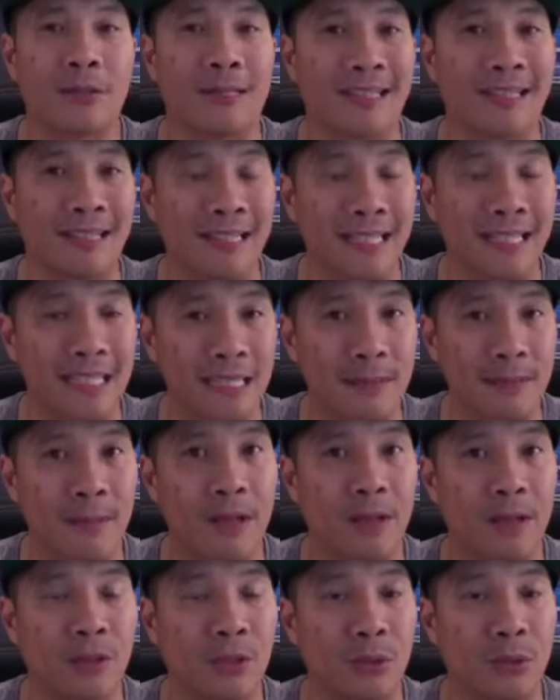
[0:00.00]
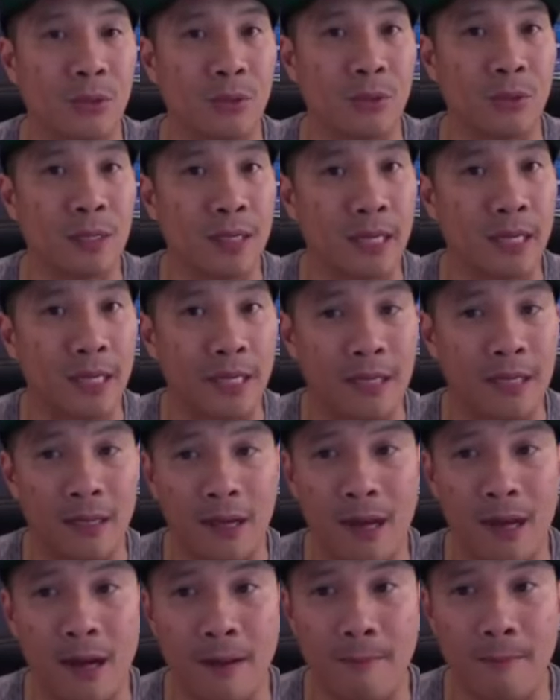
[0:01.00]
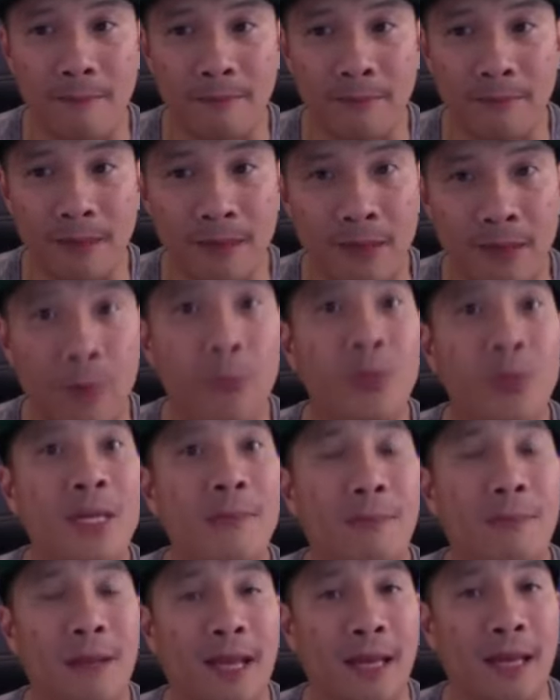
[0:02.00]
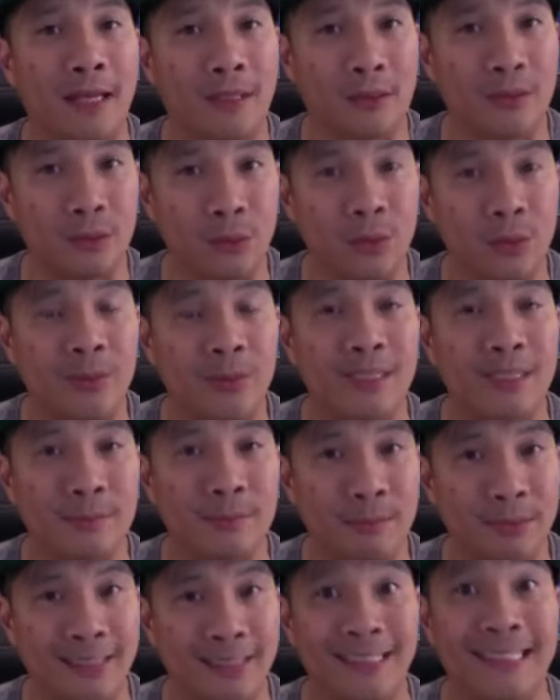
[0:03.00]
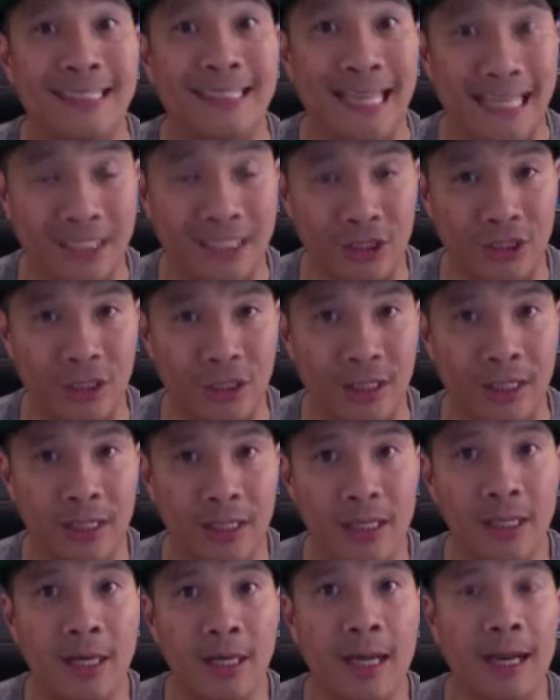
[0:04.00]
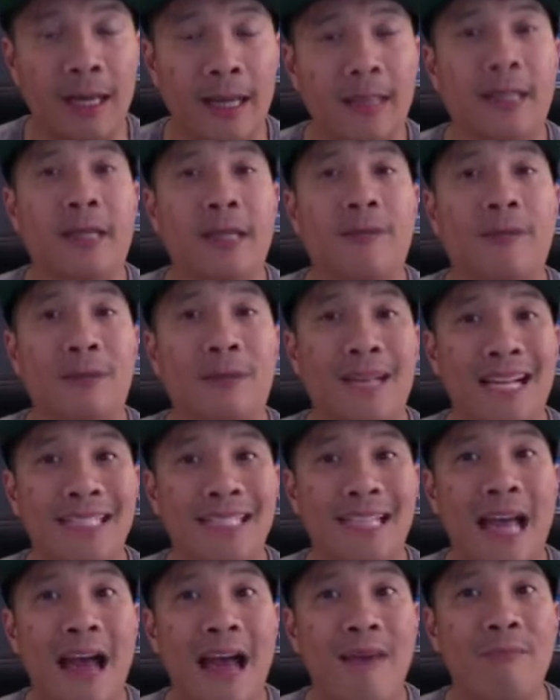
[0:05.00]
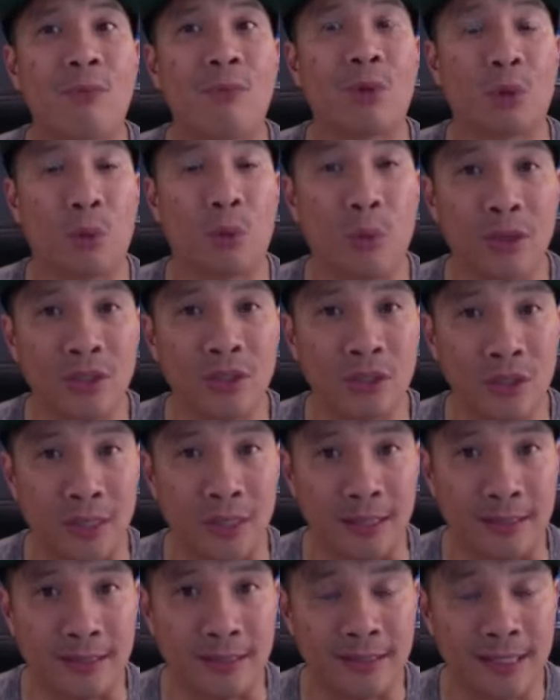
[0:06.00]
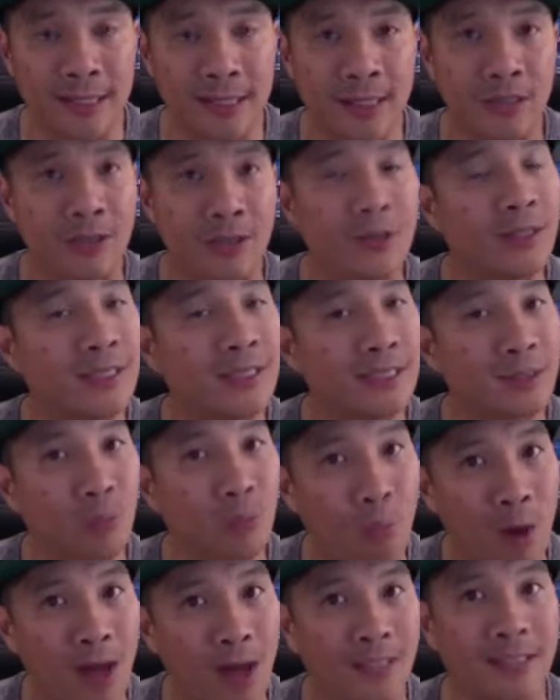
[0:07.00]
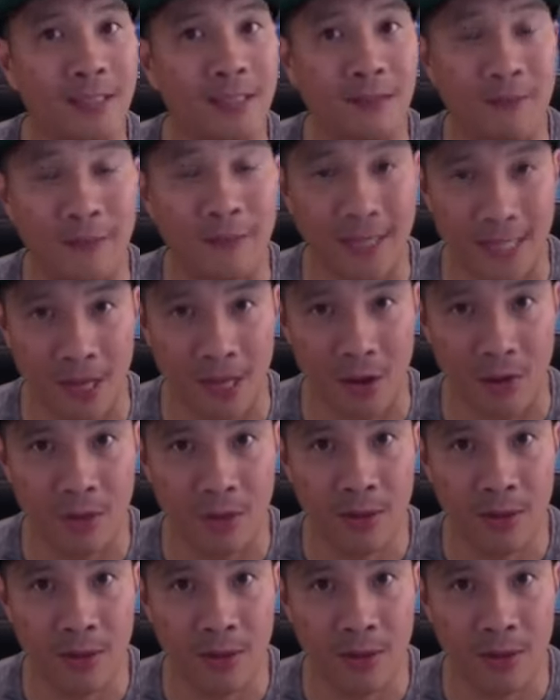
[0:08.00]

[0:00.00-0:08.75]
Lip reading: going to email you the replay to this presentation. And then if you guys have more questions, you can just watch the video,